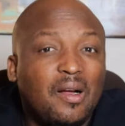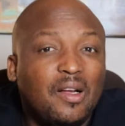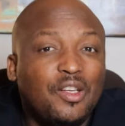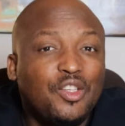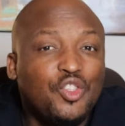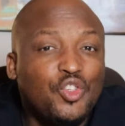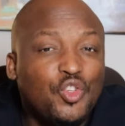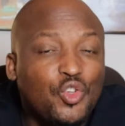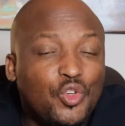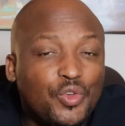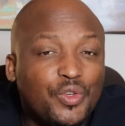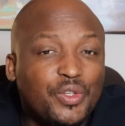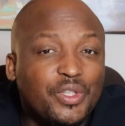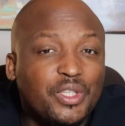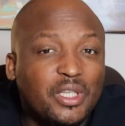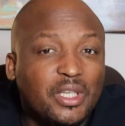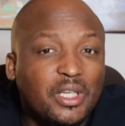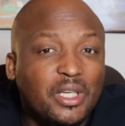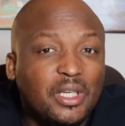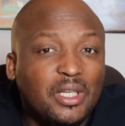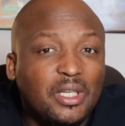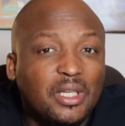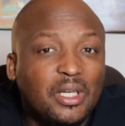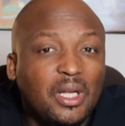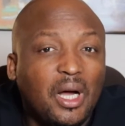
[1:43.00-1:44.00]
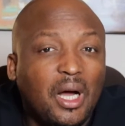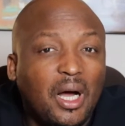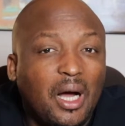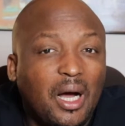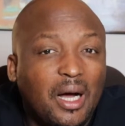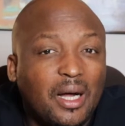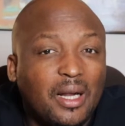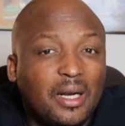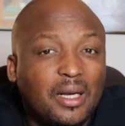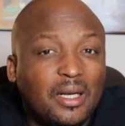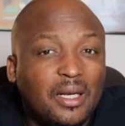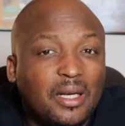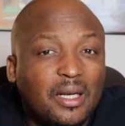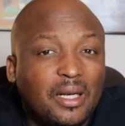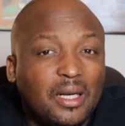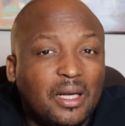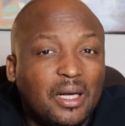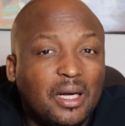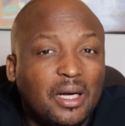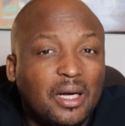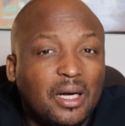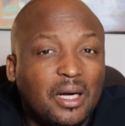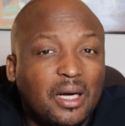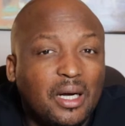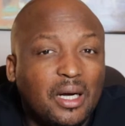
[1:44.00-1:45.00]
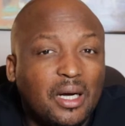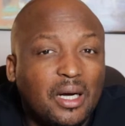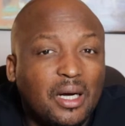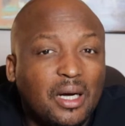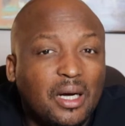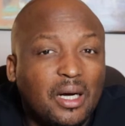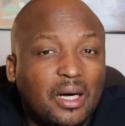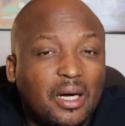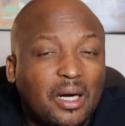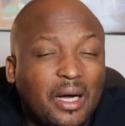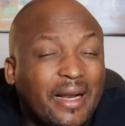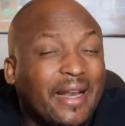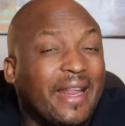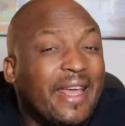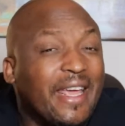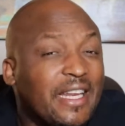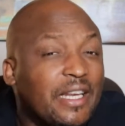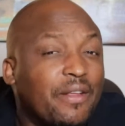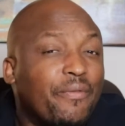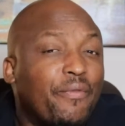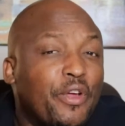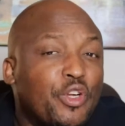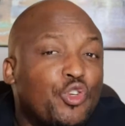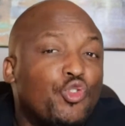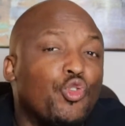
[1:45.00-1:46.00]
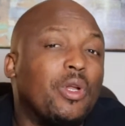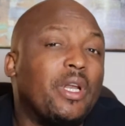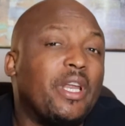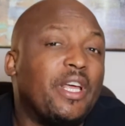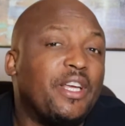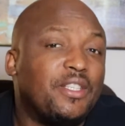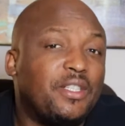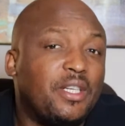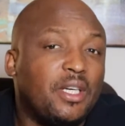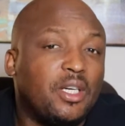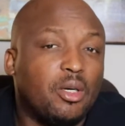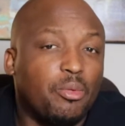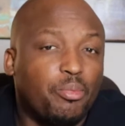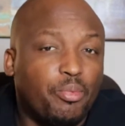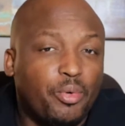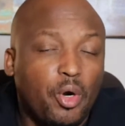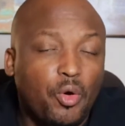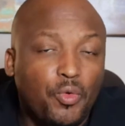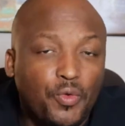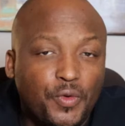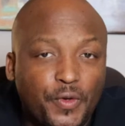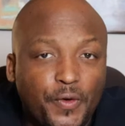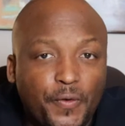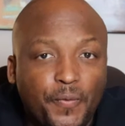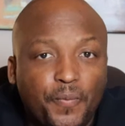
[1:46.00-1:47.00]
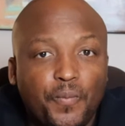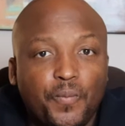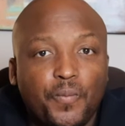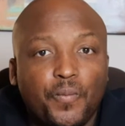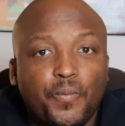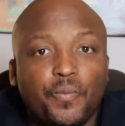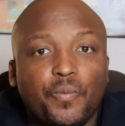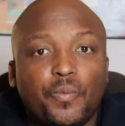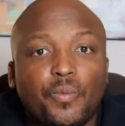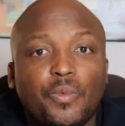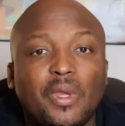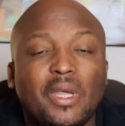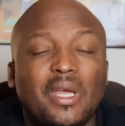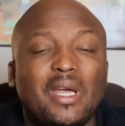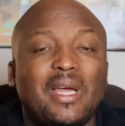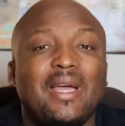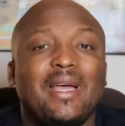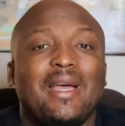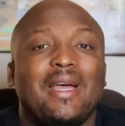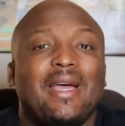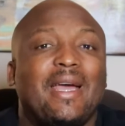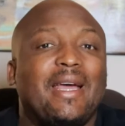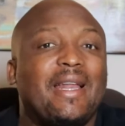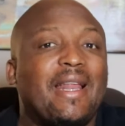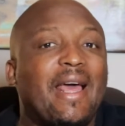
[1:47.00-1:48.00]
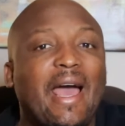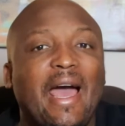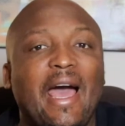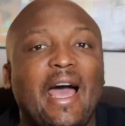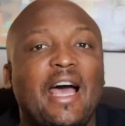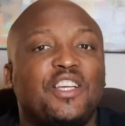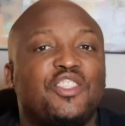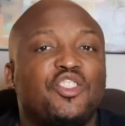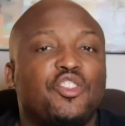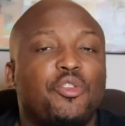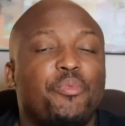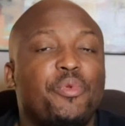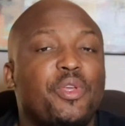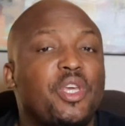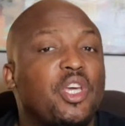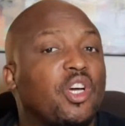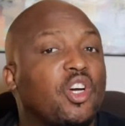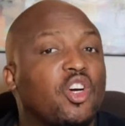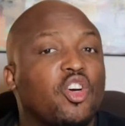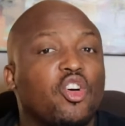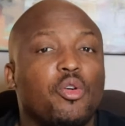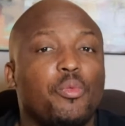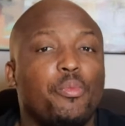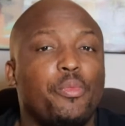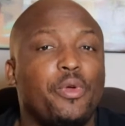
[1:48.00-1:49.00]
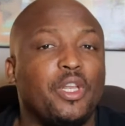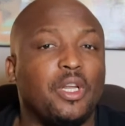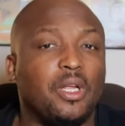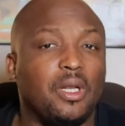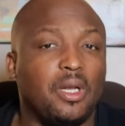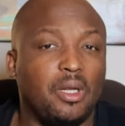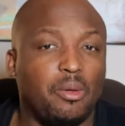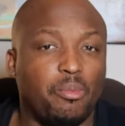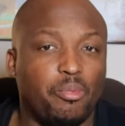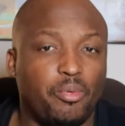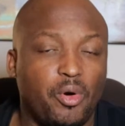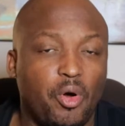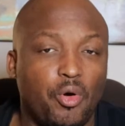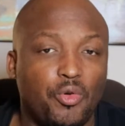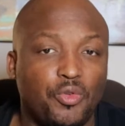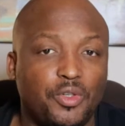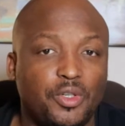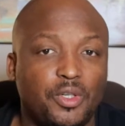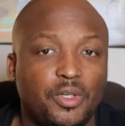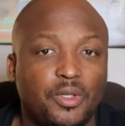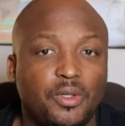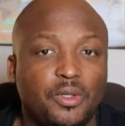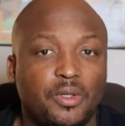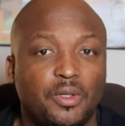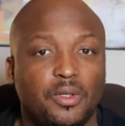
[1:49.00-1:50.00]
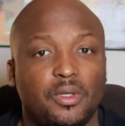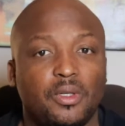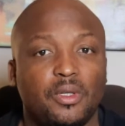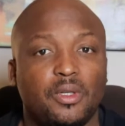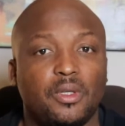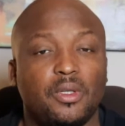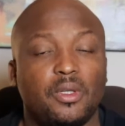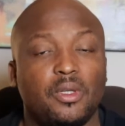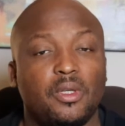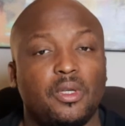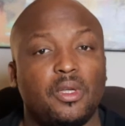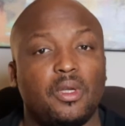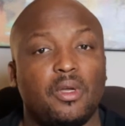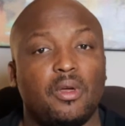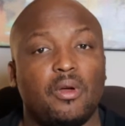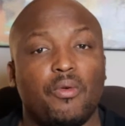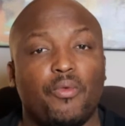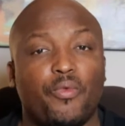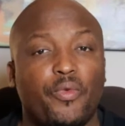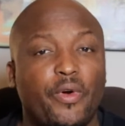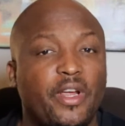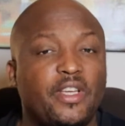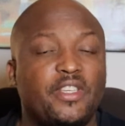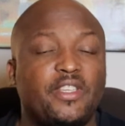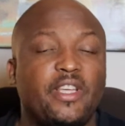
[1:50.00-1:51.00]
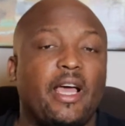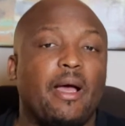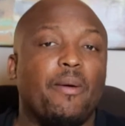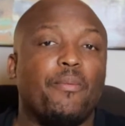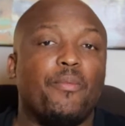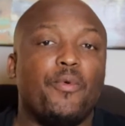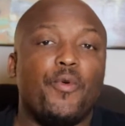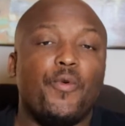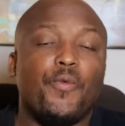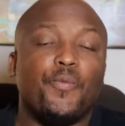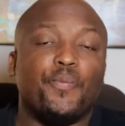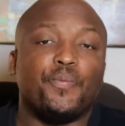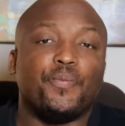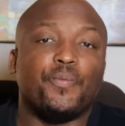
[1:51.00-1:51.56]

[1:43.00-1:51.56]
using an individualistic approach. It has to be a communal approach. For example,